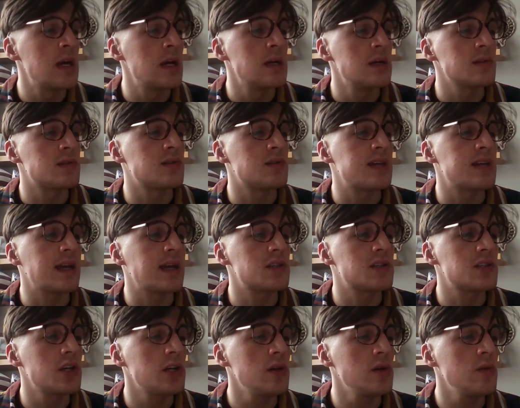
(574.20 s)
So take
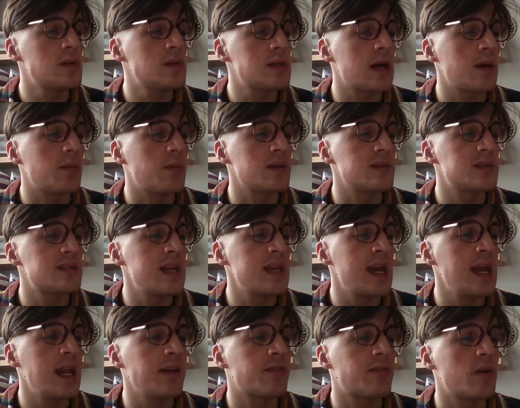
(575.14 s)
two tablets
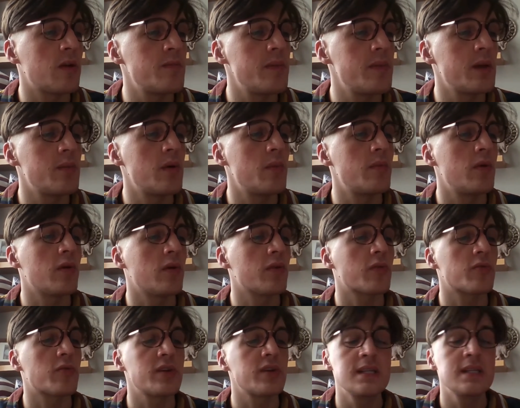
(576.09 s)
daily for a minimum of
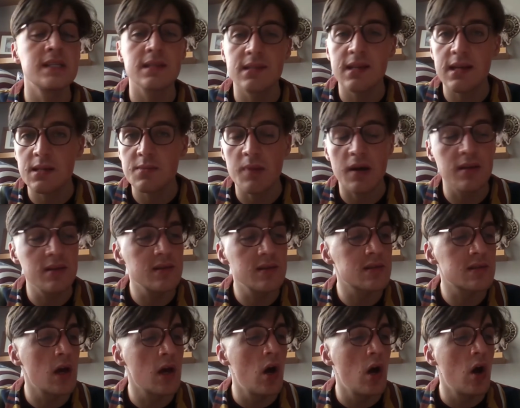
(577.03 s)
three to six
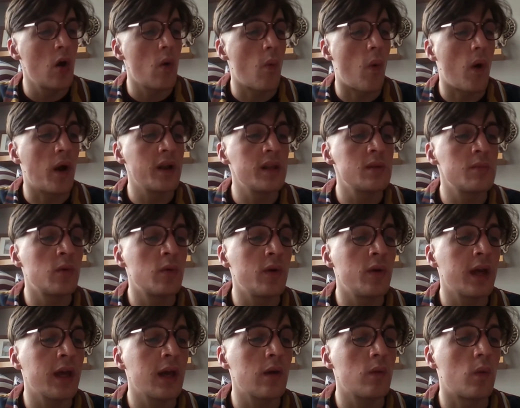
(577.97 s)
months, one in the
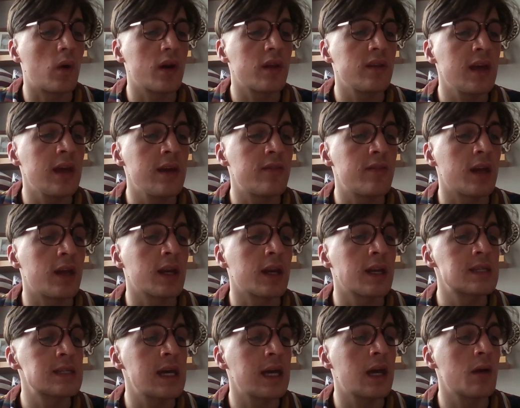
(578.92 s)
morning and one in the evening,
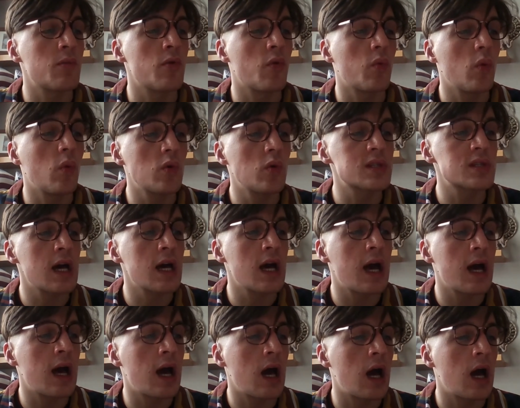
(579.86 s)
taken with water
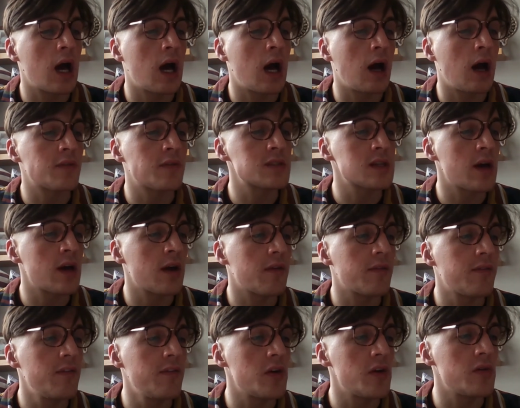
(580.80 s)
after
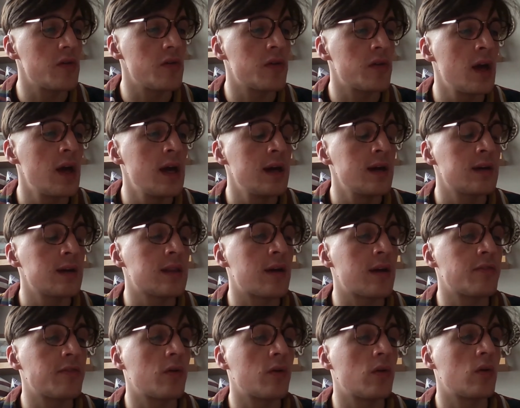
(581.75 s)
food.
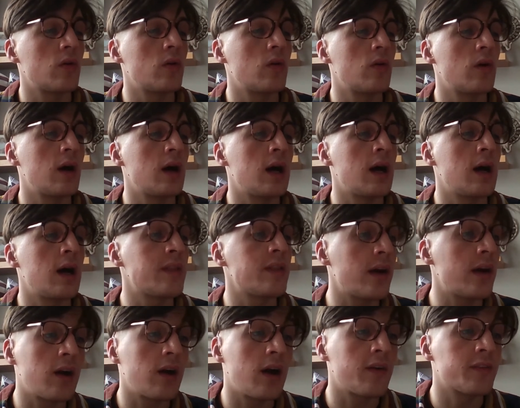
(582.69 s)
Therefore, uh,
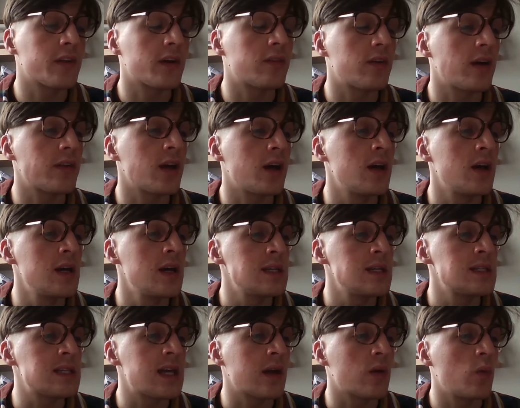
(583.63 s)
thereafter rather,
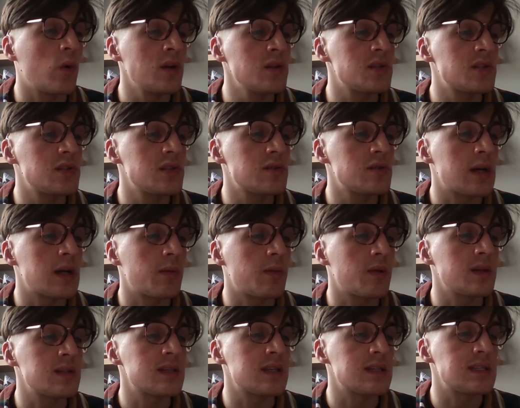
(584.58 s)
take one to two
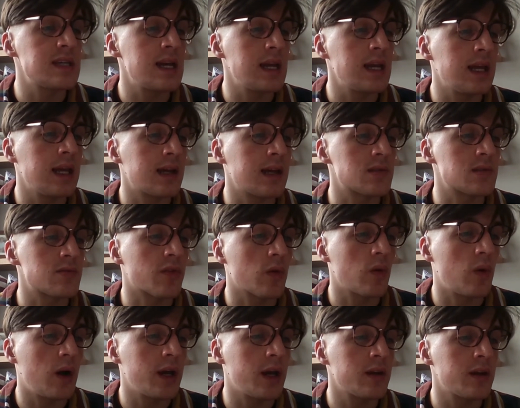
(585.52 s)
tablets daily as
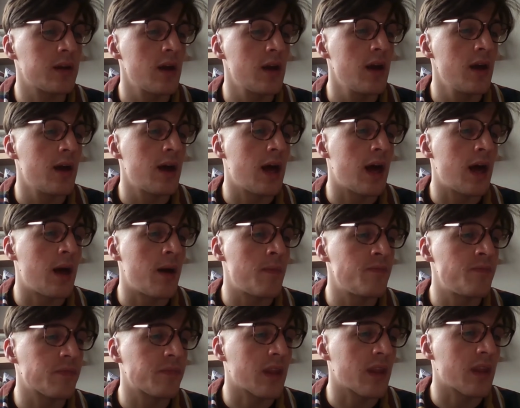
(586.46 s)
required.
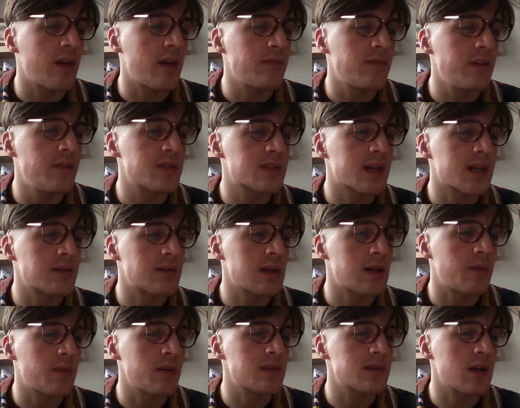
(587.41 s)
Um, Viviscal
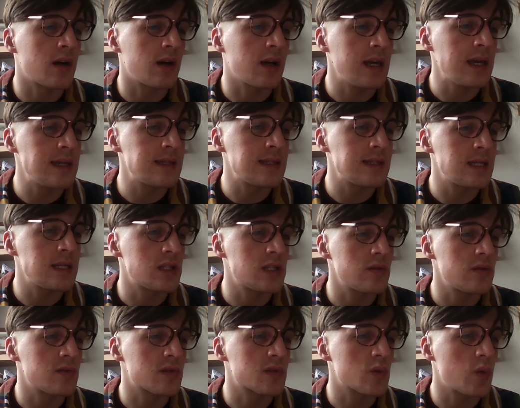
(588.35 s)
tablets are easy
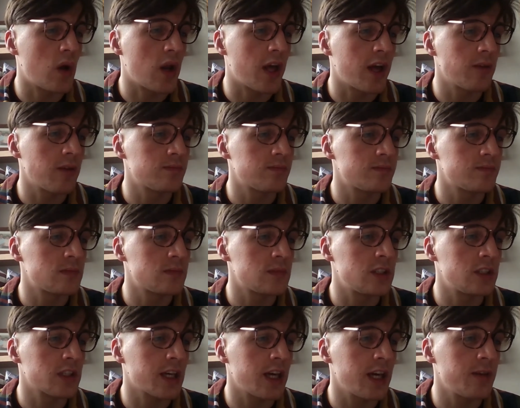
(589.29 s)
to swallow.
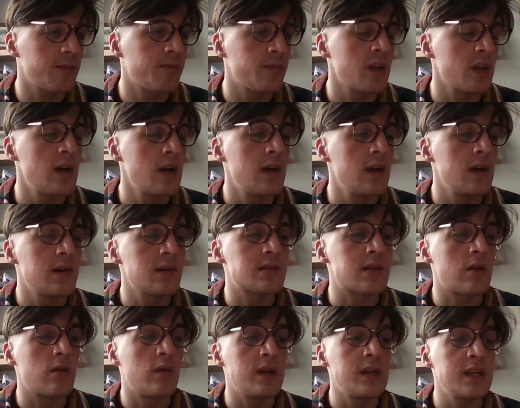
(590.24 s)
Okay,
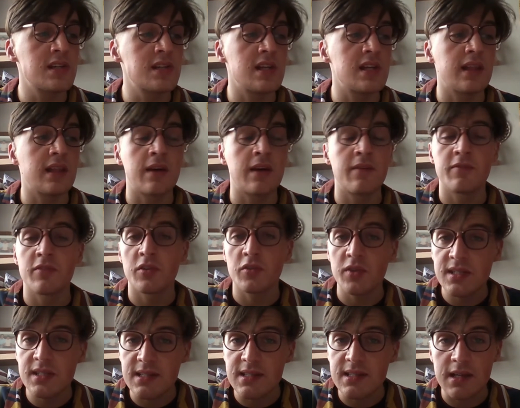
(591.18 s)
so initially then for
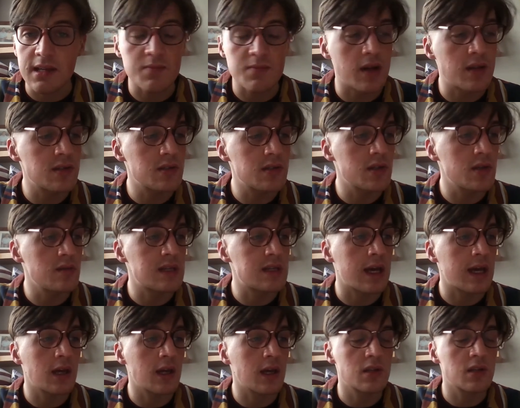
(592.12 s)
three to six months, you
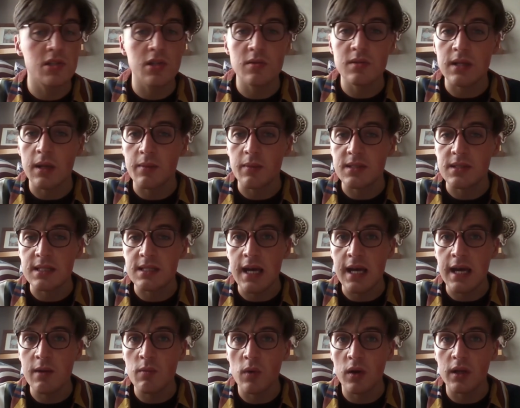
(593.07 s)
take two tablets a
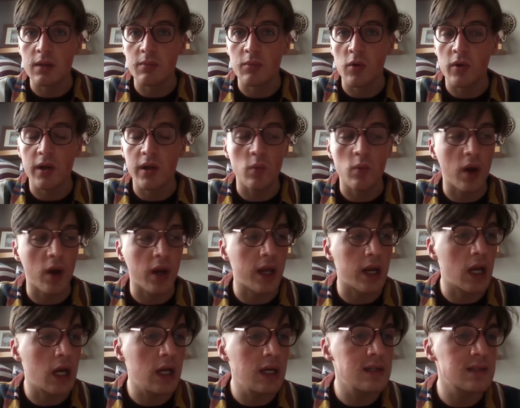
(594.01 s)
day, one in the morning, one at
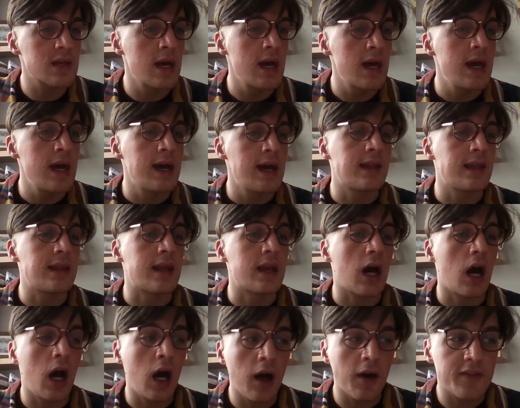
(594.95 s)
night. And then
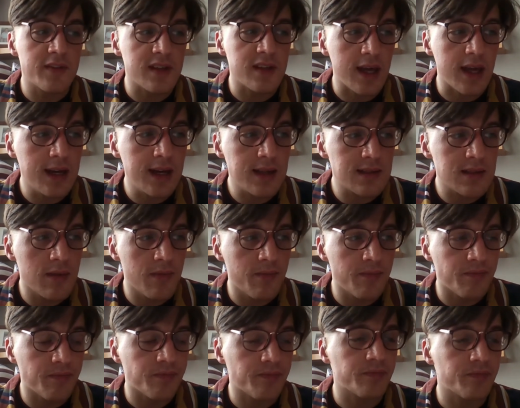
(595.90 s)
after that,
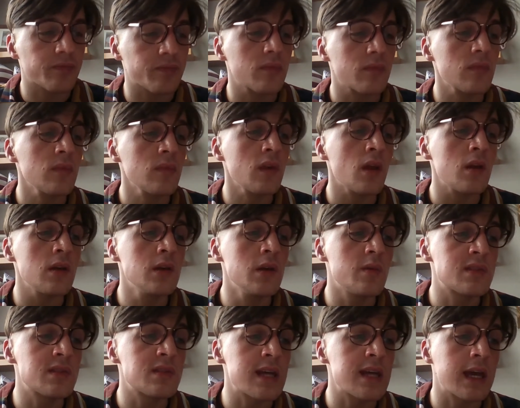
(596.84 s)
you
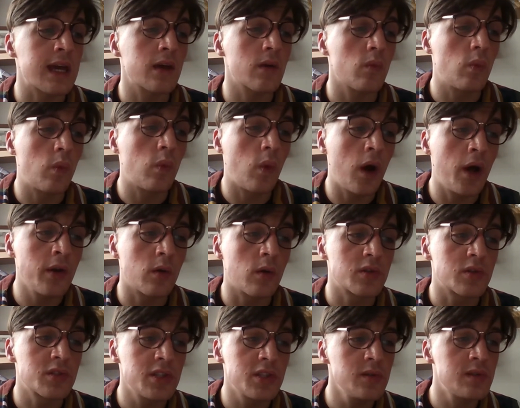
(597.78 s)
would take one
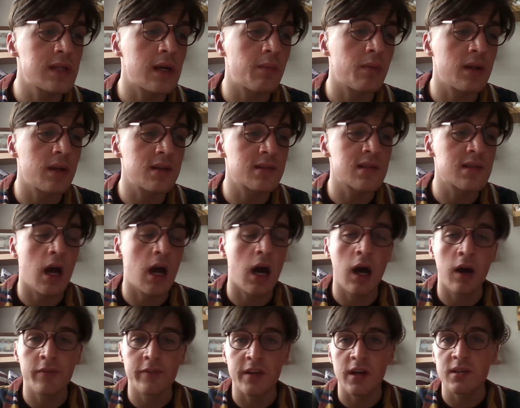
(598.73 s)
or two tablets
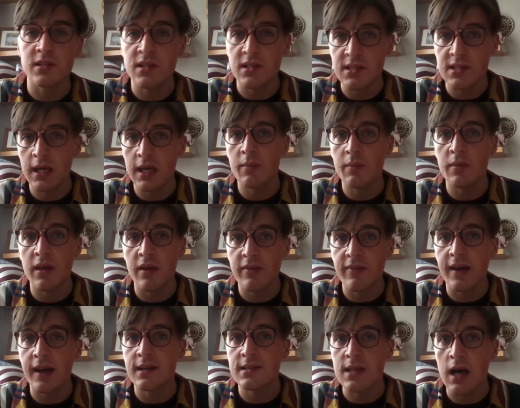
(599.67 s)
after just to keep the
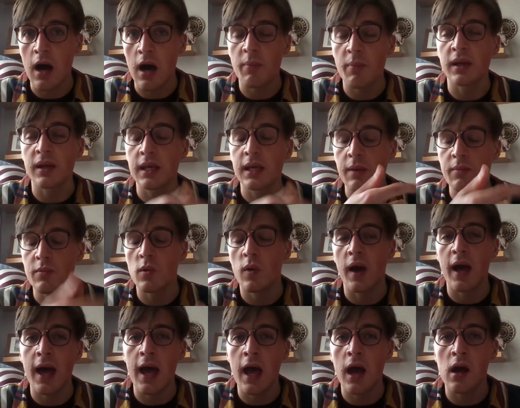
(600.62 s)
effects up and keep your
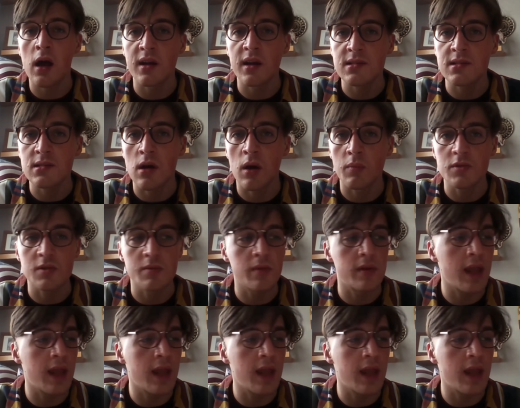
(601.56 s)
hair at its optimum